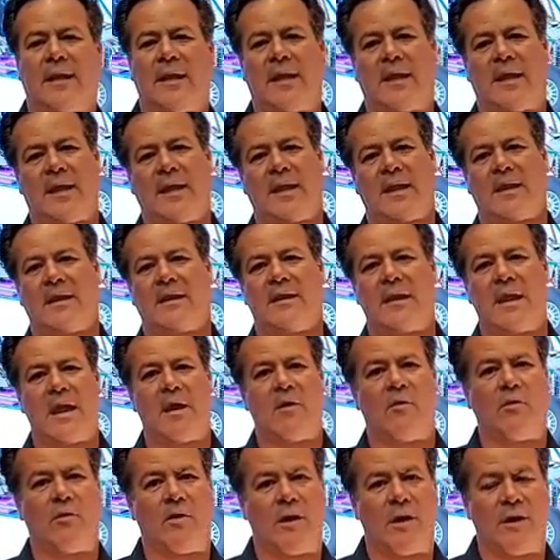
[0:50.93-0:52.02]
and now
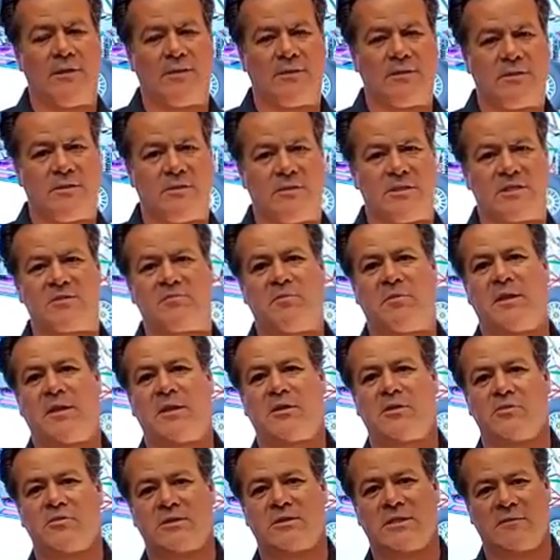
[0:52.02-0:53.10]
we're on to the
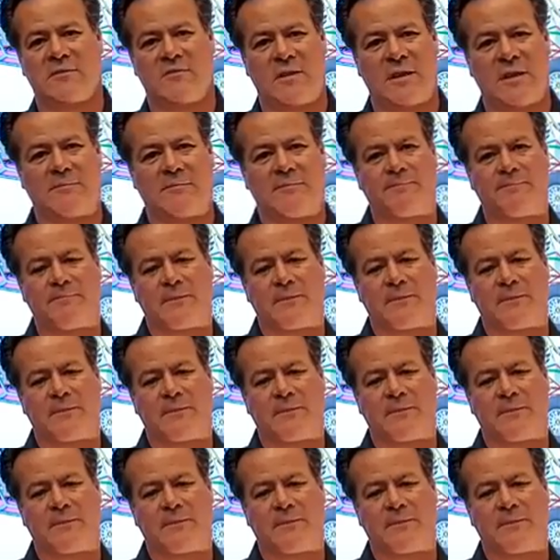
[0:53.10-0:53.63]
Speed UTV.